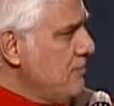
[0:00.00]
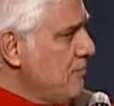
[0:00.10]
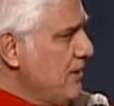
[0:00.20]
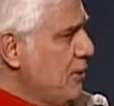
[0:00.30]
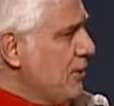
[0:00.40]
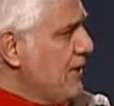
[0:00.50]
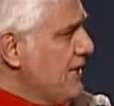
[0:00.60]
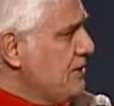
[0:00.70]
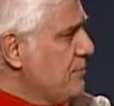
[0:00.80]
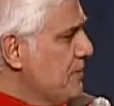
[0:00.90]
My daughter
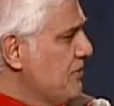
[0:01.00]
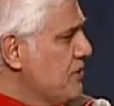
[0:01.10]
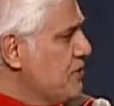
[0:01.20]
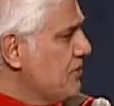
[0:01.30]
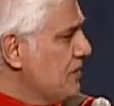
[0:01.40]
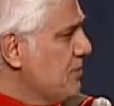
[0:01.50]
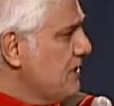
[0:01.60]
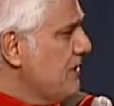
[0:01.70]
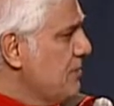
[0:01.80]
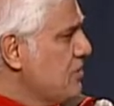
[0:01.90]
had the privilege of coming
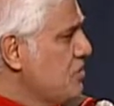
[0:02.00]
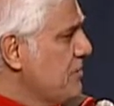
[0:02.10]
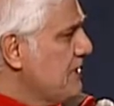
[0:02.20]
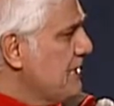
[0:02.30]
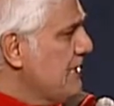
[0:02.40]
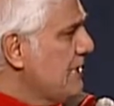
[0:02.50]
here and speaking.